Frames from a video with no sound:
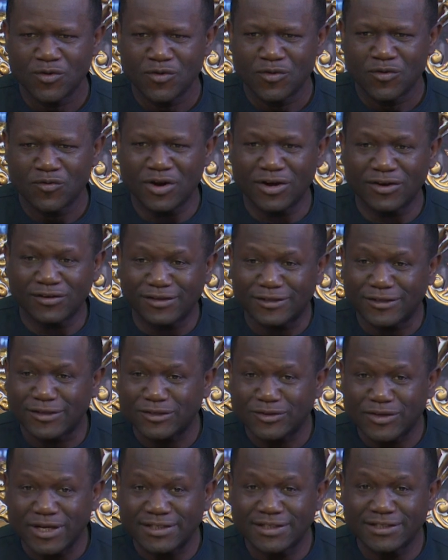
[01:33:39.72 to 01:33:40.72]
One of the
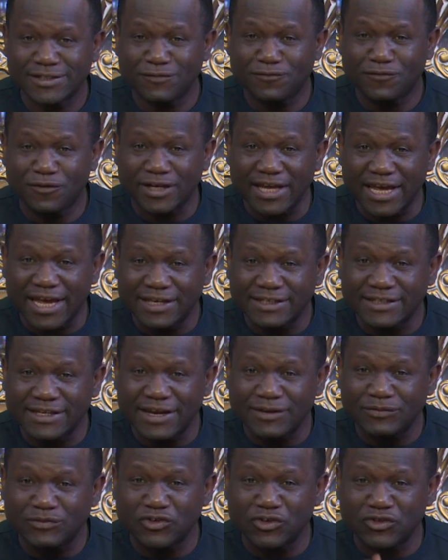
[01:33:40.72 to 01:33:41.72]
strategies for the
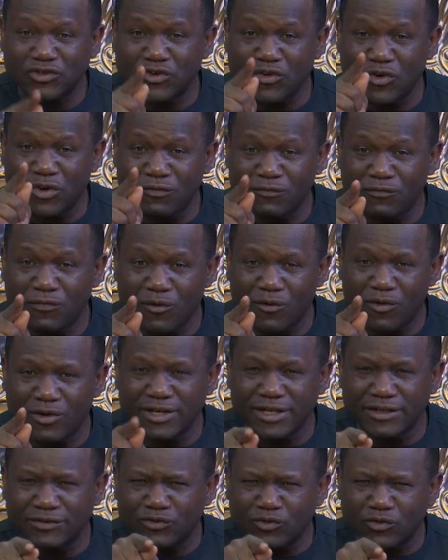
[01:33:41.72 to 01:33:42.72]
entire church going forward
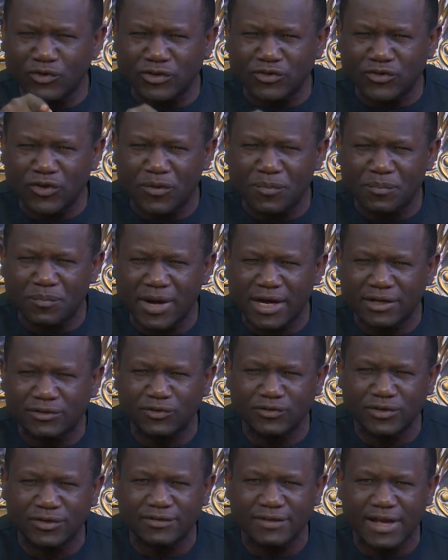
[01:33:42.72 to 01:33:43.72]
is to return back
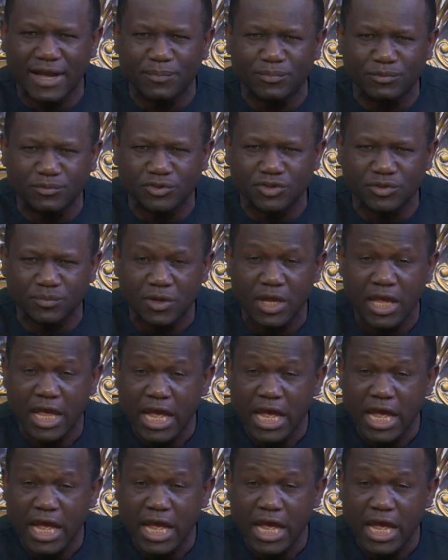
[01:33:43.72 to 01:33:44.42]
to discipleship